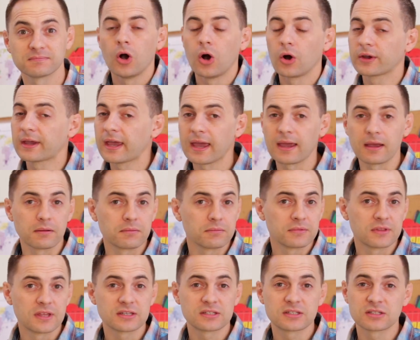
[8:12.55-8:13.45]
Okay,
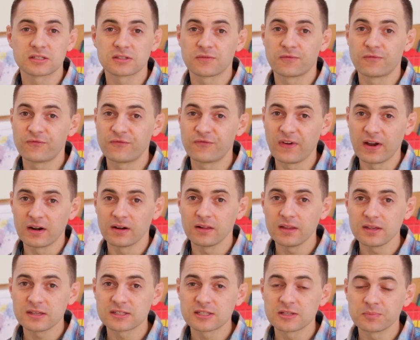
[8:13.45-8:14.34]
this is a
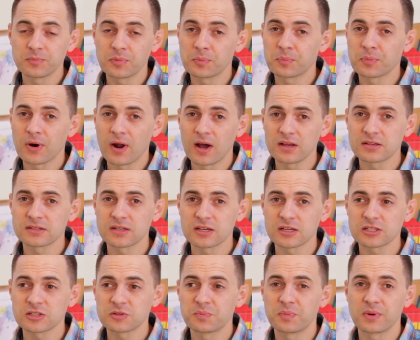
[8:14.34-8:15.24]
fairly simple
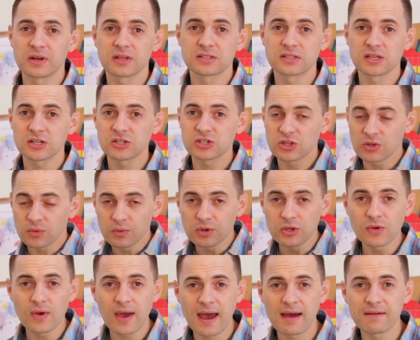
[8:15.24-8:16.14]
process, but essentially
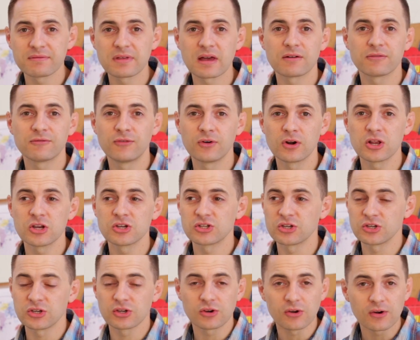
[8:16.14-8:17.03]
when you have that footage
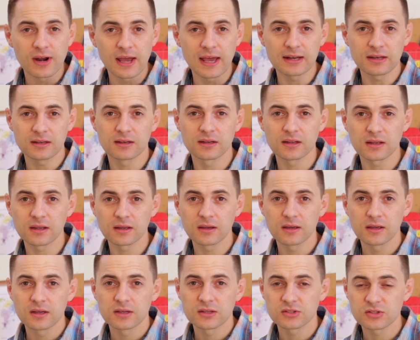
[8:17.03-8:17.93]
in your editing
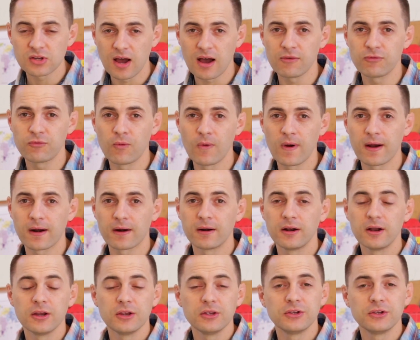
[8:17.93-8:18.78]
software,